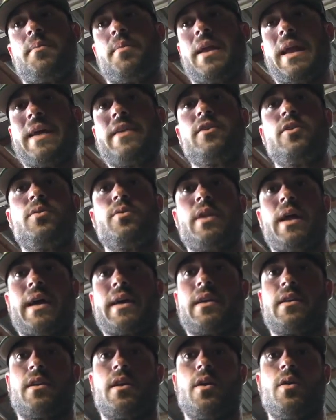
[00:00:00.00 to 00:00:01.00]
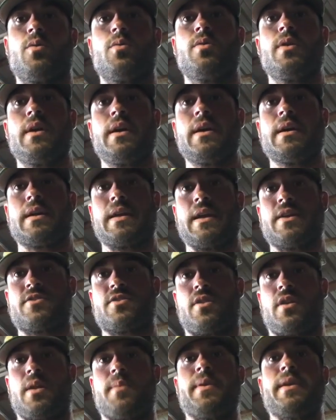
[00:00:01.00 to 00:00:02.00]
But I knew that I could go
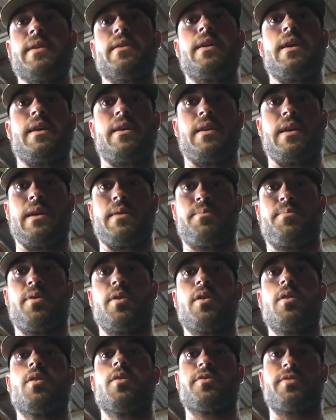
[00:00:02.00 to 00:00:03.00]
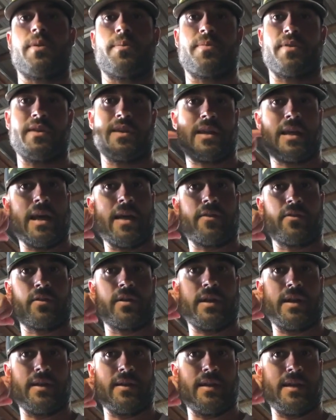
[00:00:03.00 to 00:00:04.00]
catch a limit and put a little something together
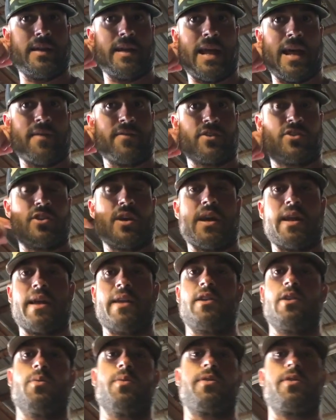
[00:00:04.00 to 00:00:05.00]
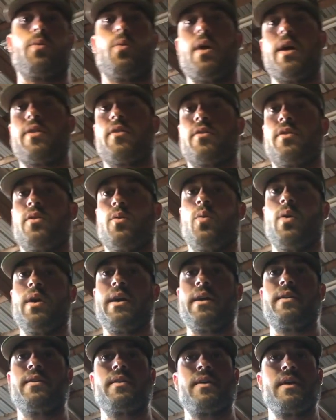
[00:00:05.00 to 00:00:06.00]
and have a shot. I knew with the weather and the
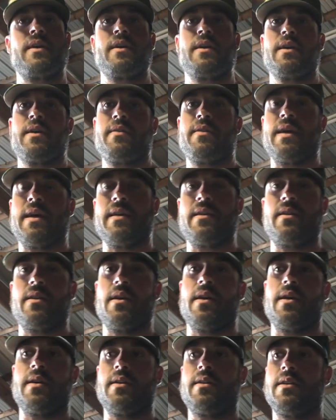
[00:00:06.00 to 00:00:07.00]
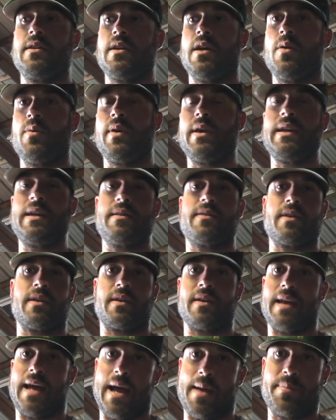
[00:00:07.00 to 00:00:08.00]
wind that, anything
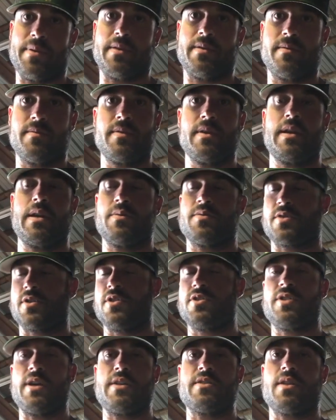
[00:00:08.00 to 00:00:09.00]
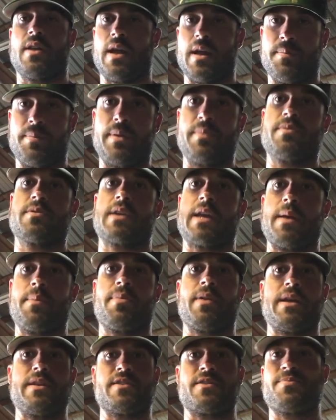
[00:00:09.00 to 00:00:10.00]
could happen. It was going to change a lot of people's game
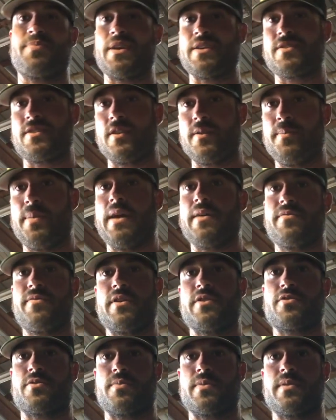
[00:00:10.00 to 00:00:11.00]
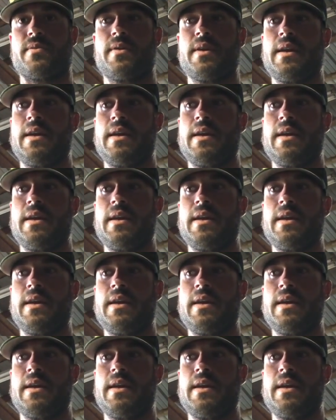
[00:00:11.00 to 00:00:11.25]
plans, especially the bed fishermen.